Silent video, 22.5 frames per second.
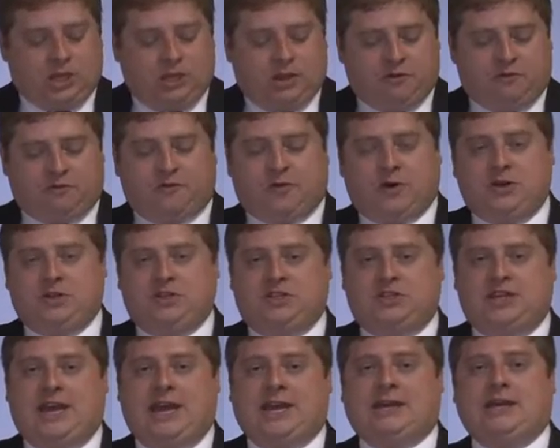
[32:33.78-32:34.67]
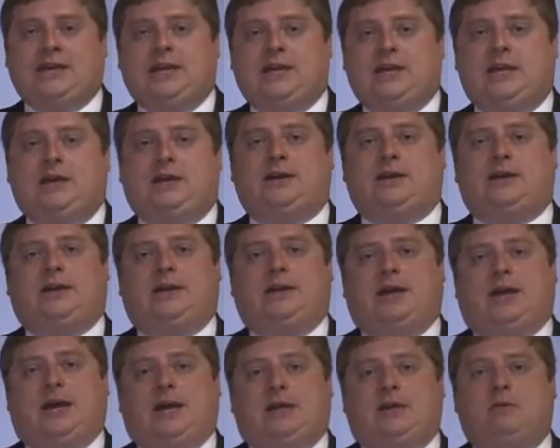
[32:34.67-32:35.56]
The first technique
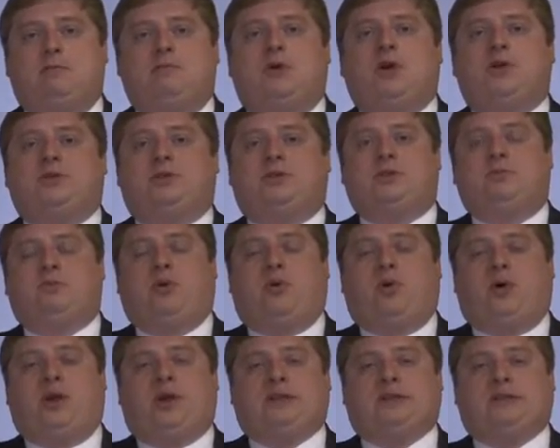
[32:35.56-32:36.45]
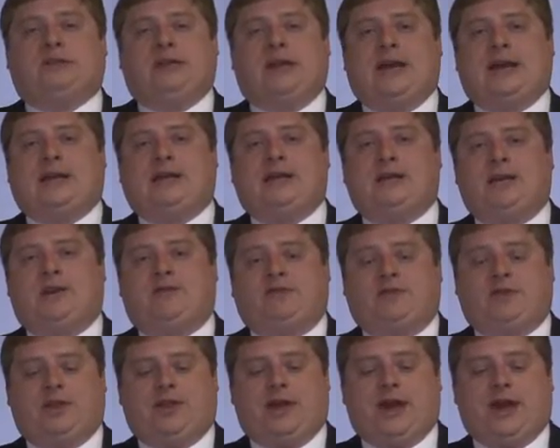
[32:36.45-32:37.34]
and the most important technique
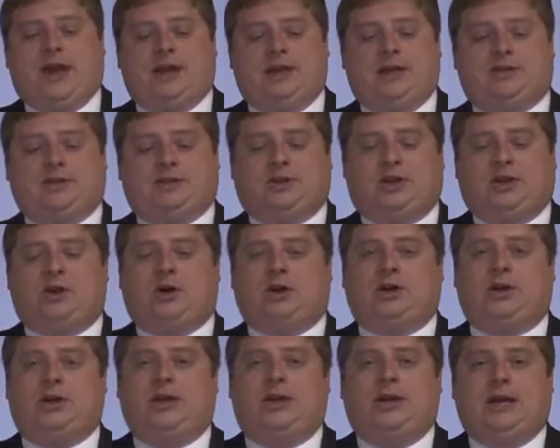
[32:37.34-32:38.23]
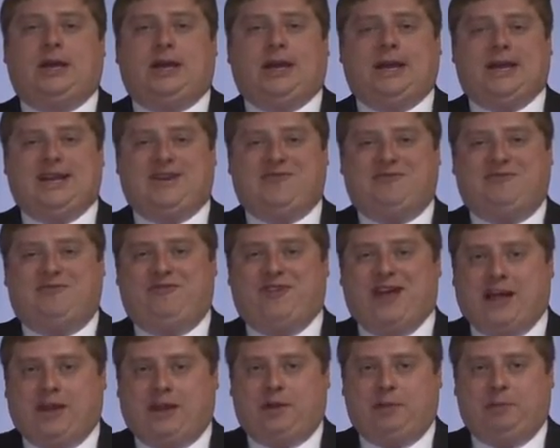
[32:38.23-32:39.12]
for that is called
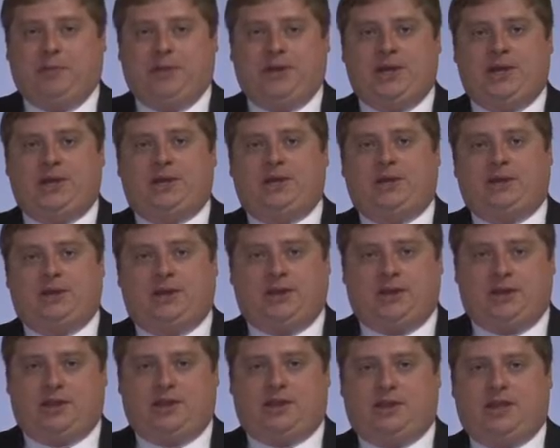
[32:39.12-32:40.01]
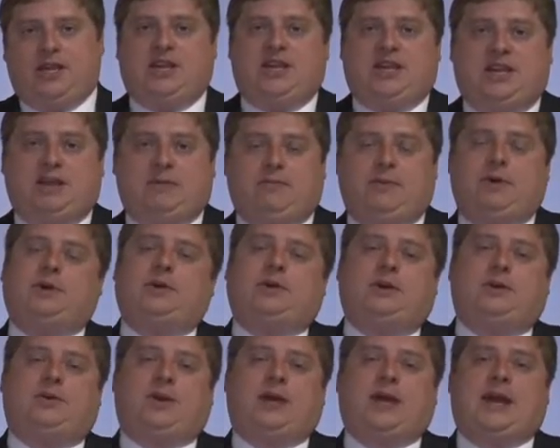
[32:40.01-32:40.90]
enveloping the theme,
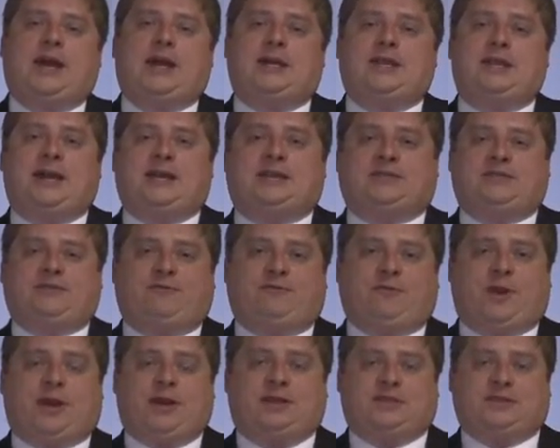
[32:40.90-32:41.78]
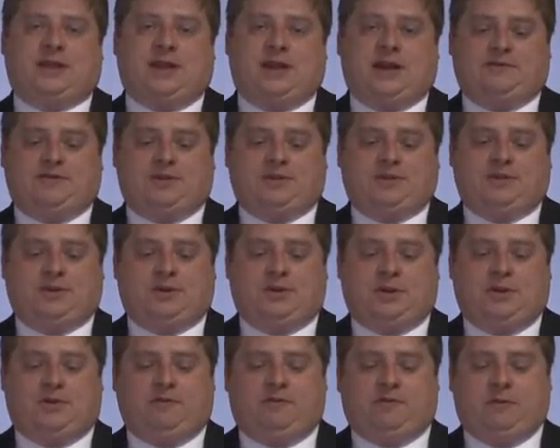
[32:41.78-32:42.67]
okay? And that's a phrase that I've
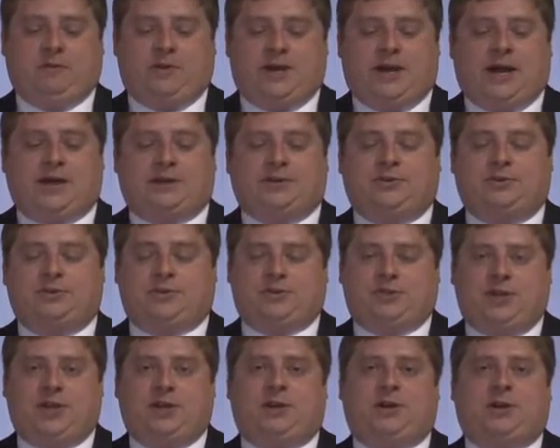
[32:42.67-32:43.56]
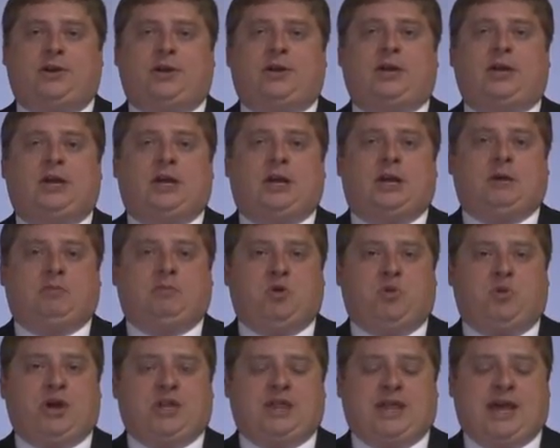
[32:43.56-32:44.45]
stolen from Dr. Singer, but
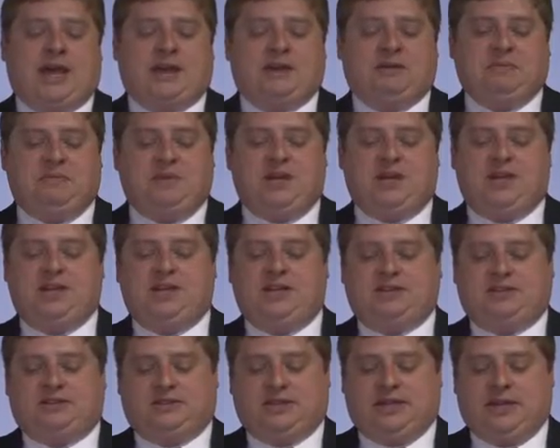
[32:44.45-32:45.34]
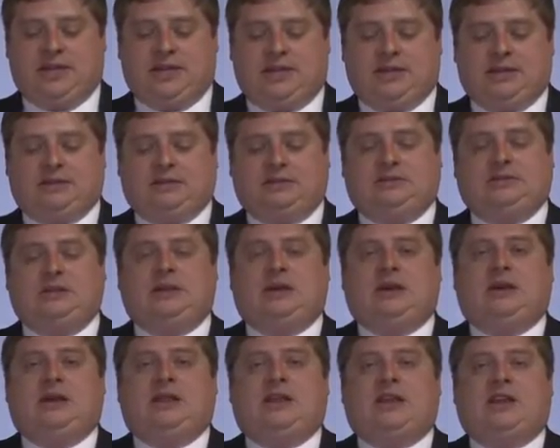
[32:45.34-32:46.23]
what that means is
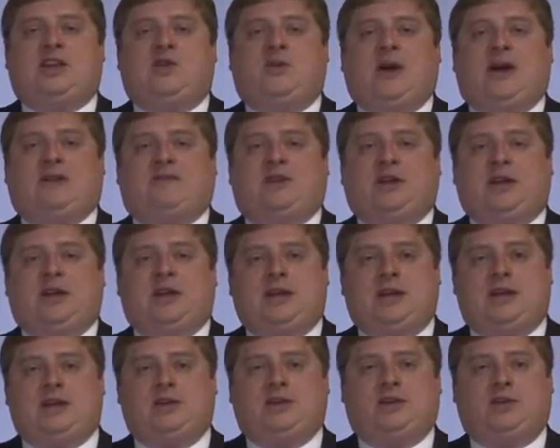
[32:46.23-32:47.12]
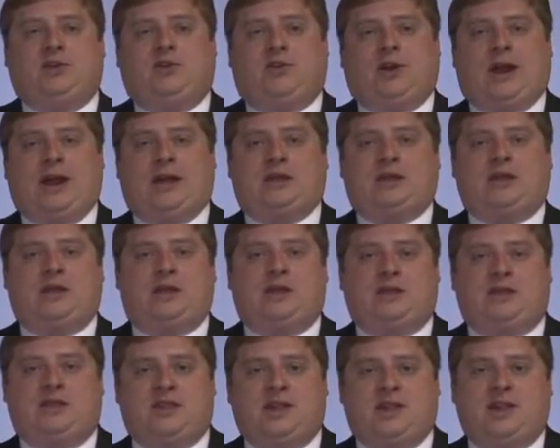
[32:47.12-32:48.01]
that you have to integrate the
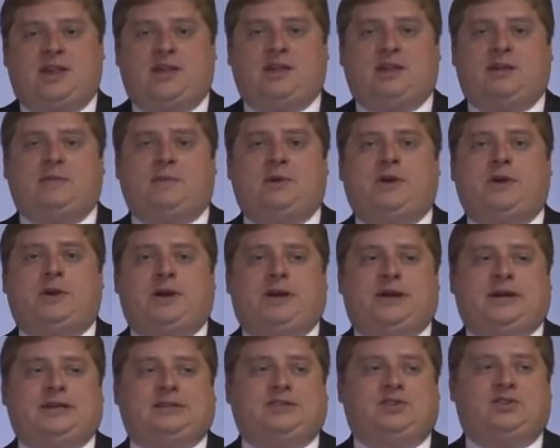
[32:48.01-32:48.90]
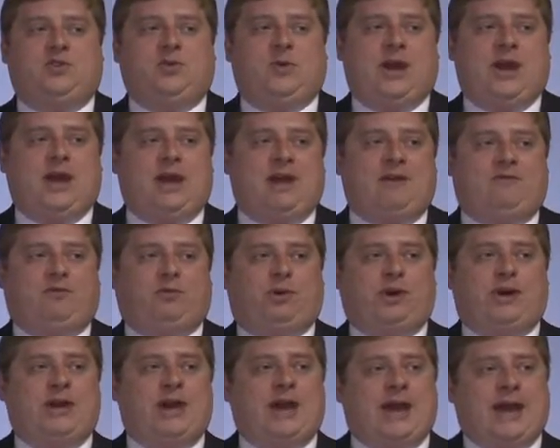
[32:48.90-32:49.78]
theme into
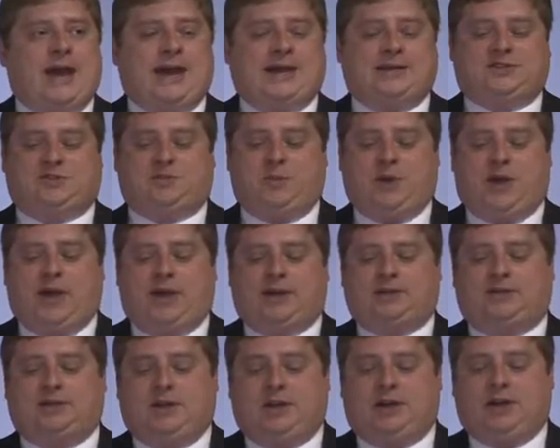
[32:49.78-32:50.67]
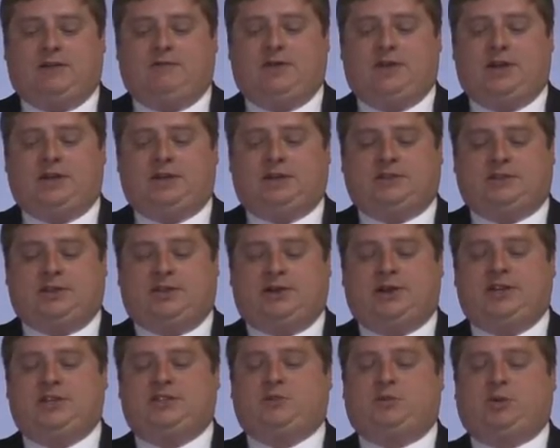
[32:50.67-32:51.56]
every aspect of the
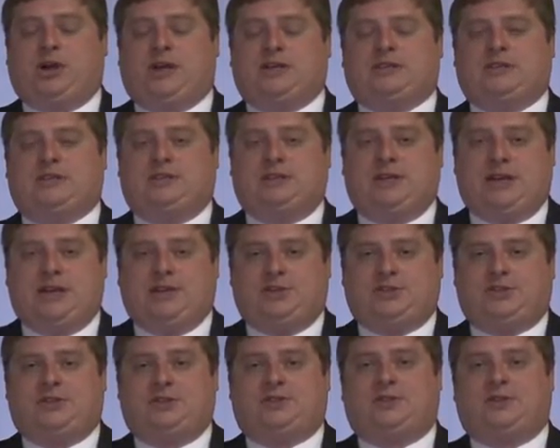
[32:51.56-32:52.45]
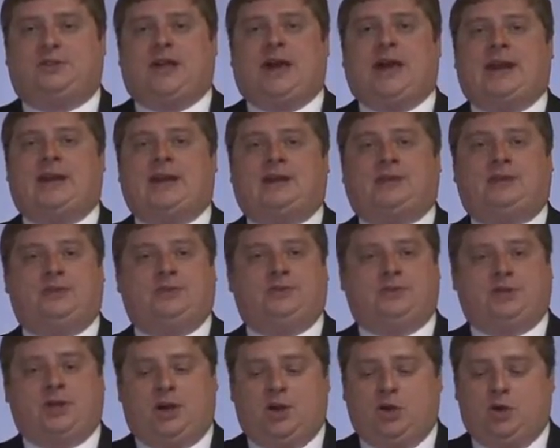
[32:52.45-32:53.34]
attorney's presentation. So that
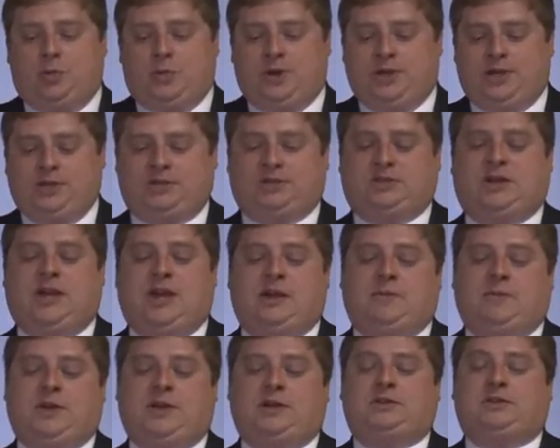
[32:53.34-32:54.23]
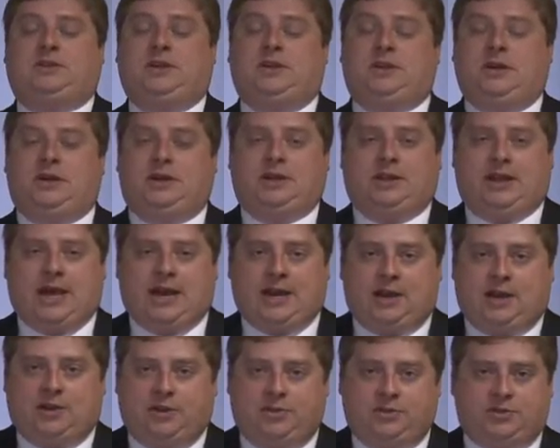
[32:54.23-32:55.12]
includes opening statement, that
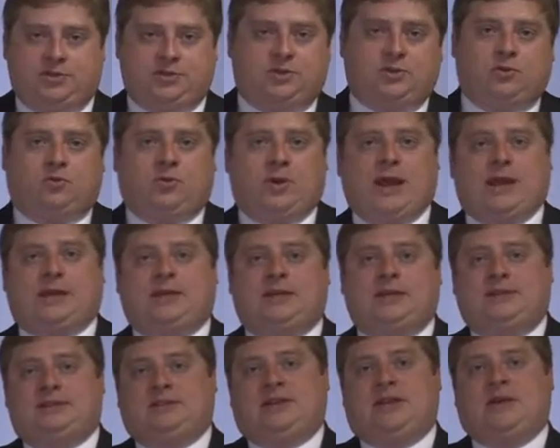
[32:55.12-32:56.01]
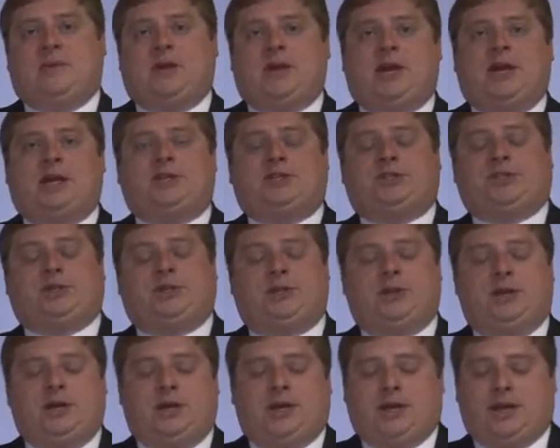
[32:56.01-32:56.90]
includes direct
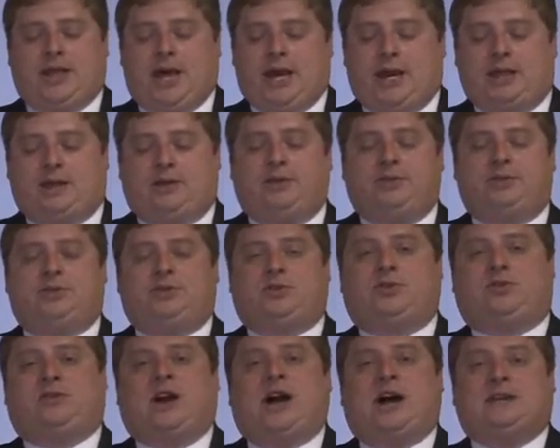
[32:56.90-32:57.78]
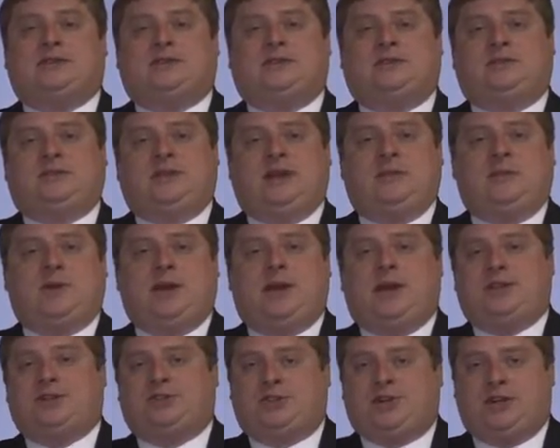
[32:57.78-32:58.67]
examination, that includes
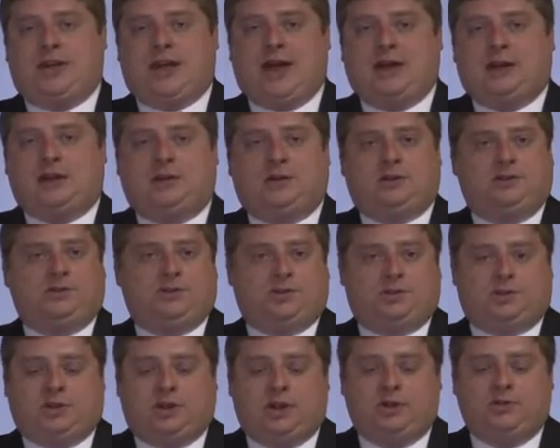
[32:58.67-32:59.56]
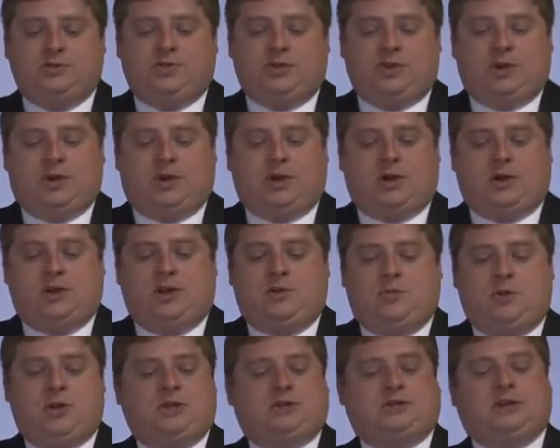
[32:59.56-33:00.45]
cross-examination, that includes closing
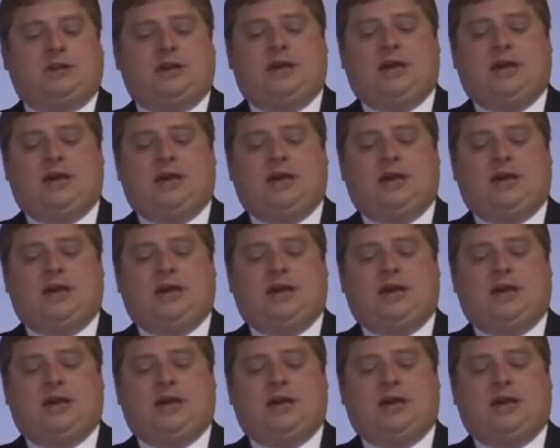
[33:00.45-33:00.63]
argument.